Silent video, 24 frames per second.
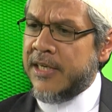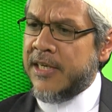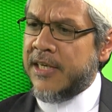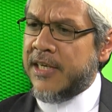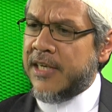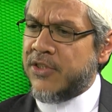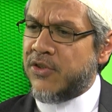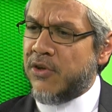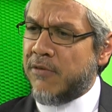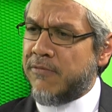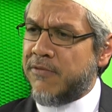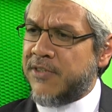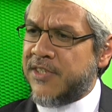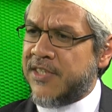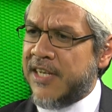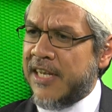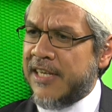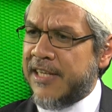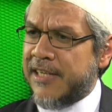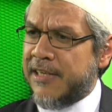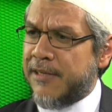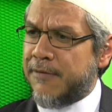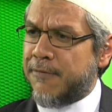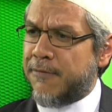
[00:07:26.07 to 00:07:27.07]
is
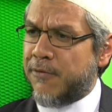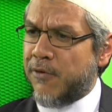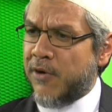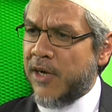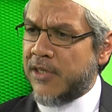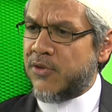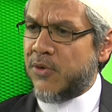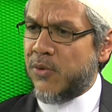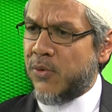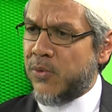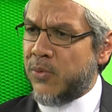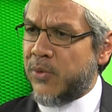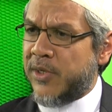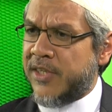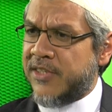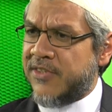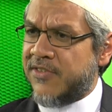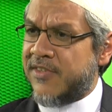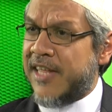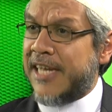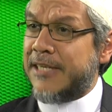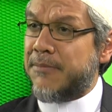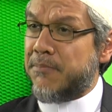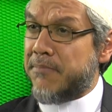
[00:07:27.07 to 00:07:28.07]
obviously for us always
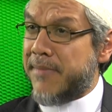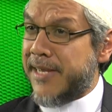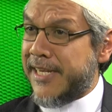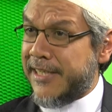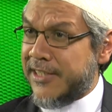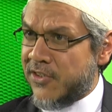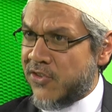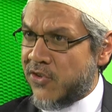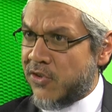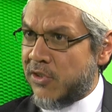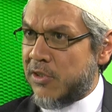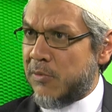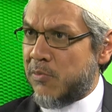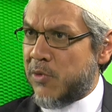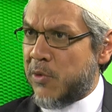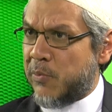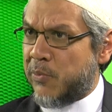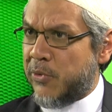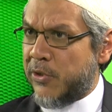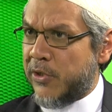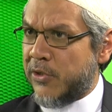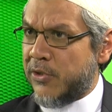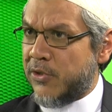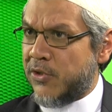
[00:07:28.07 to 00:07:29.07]
that mainstream
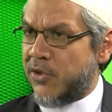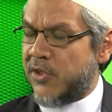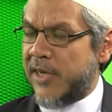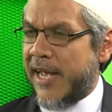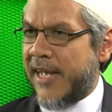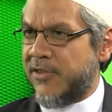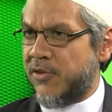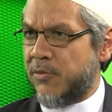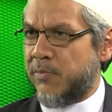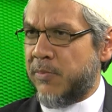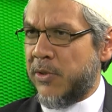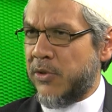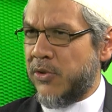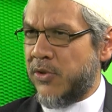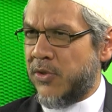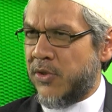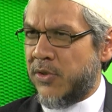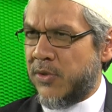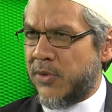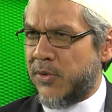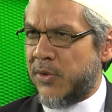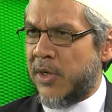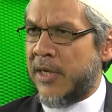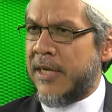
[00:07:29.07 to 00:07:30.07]
approach, as opposed
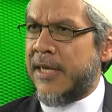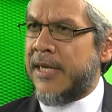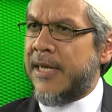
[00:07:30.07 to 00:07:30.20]
to